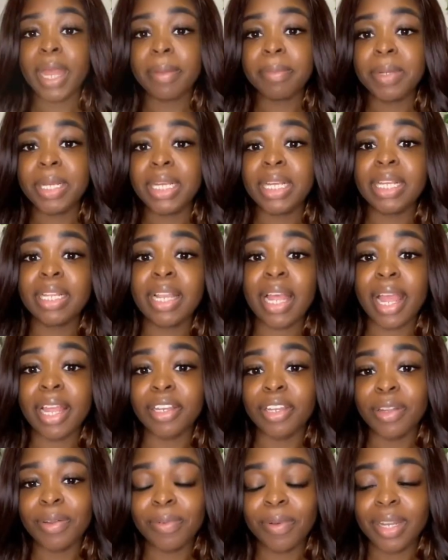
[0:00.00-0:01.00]
mean, I
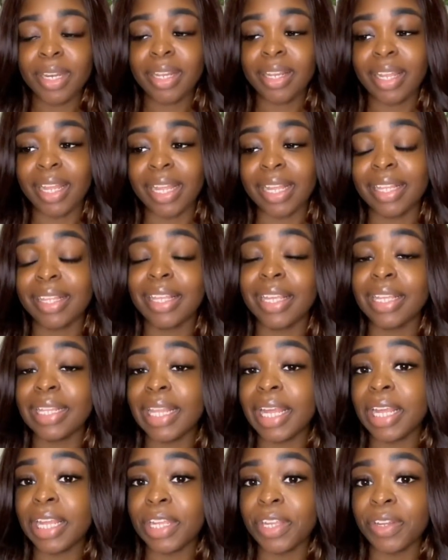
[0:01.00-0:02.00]
do want to like say
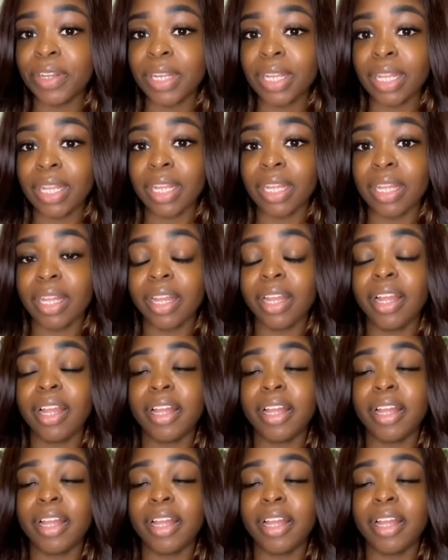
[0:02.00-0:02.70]
thank you to the